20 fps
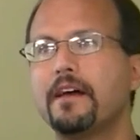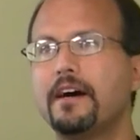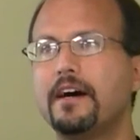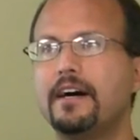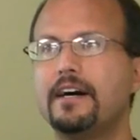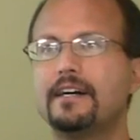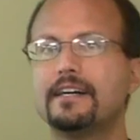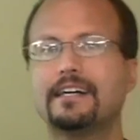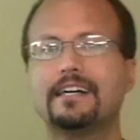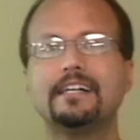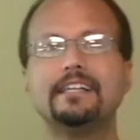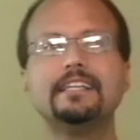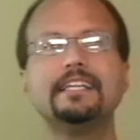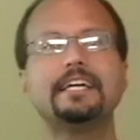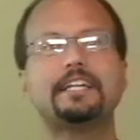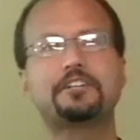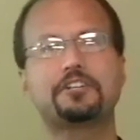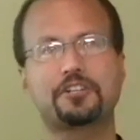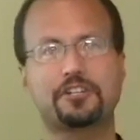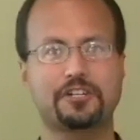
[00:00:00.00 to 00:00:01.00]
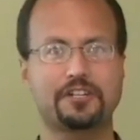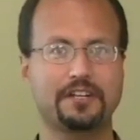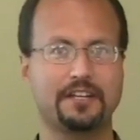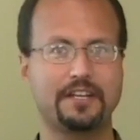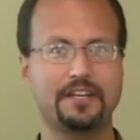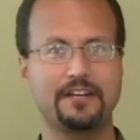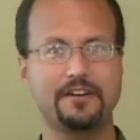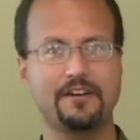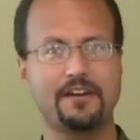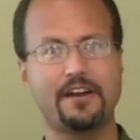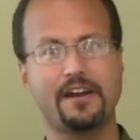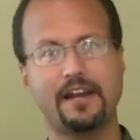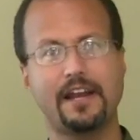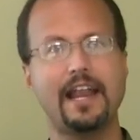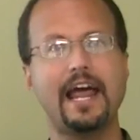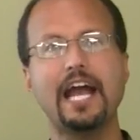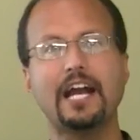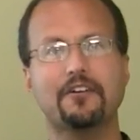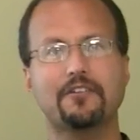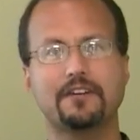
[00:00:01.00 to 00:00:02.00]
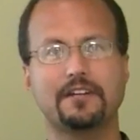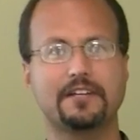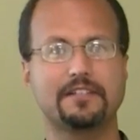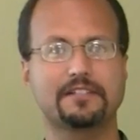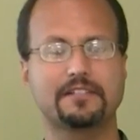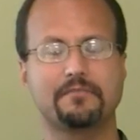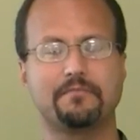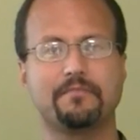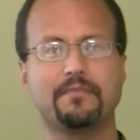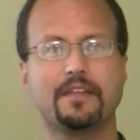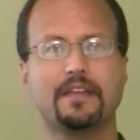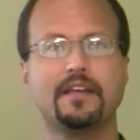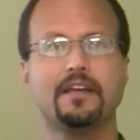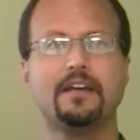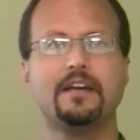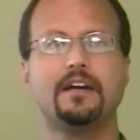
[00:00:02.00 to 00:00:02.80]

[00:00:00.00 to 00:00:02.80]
glitch here, an anachronism.